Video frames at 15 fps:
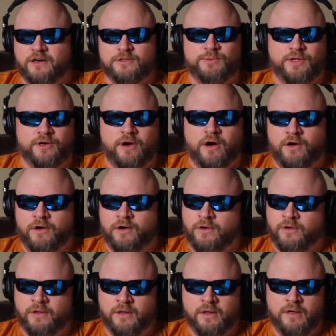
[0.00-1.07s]
but they're
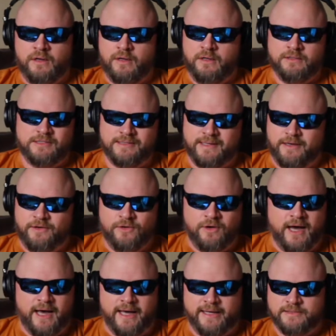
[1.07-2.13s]
all skill
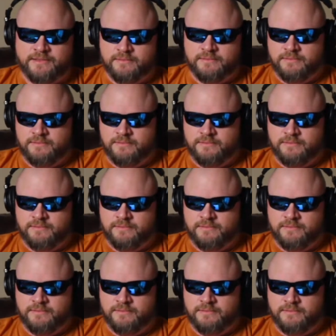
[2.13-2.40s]
guys.